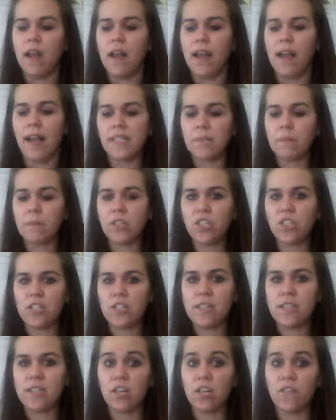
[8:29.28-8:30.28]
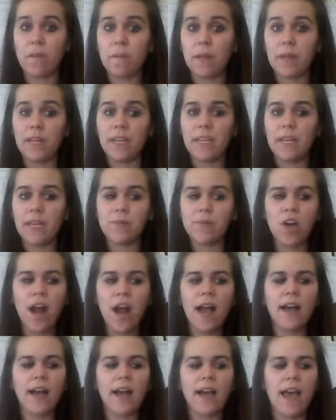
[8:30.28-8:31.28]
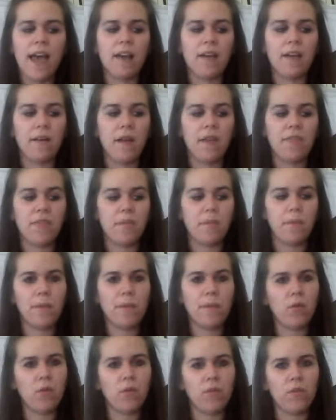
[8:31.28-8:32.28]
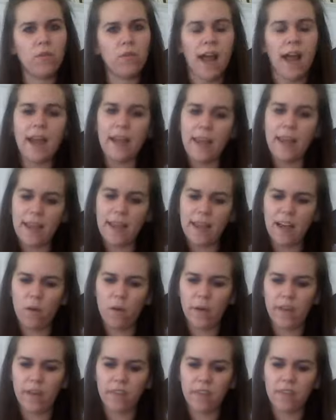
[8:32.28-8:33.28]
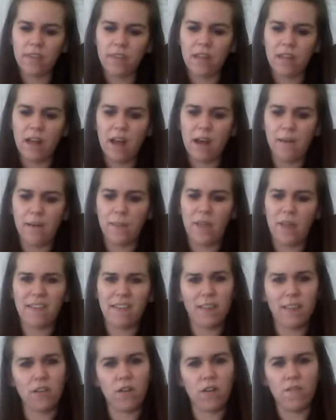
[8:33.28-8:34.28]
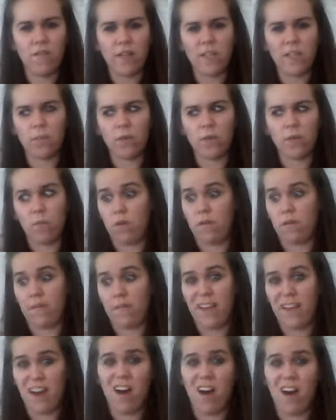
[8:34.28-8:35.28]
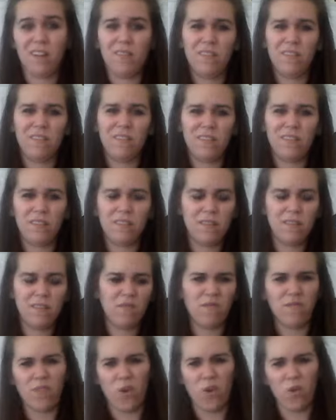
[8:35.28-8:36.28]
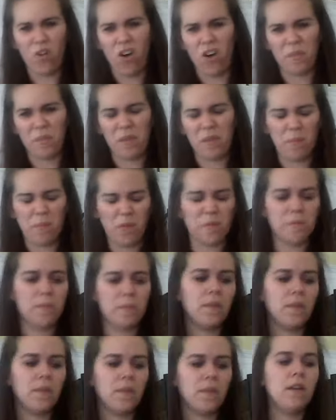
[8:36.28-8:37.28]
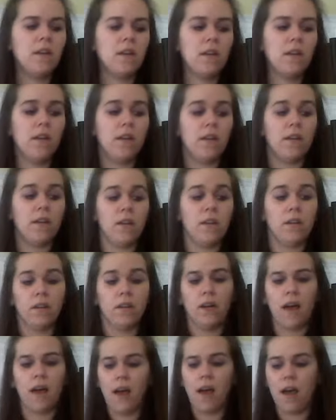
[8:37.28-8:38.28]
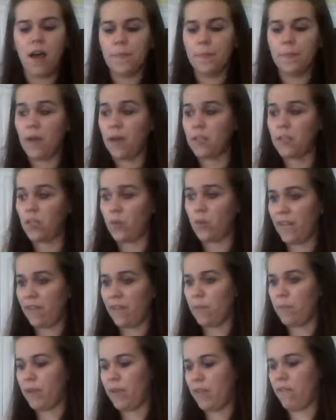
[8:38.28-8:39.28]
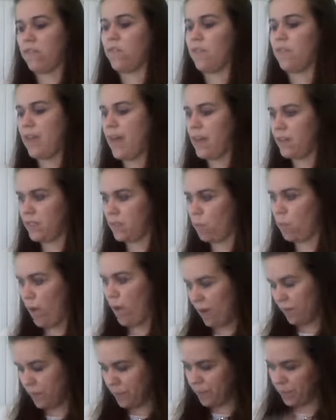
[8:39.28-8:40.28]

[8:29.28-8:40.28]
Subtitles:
It's much easier for me to keep track, and the people that I hang out with, I think they're on Facebook more than they are phone call people. So I give them a gift for that as well.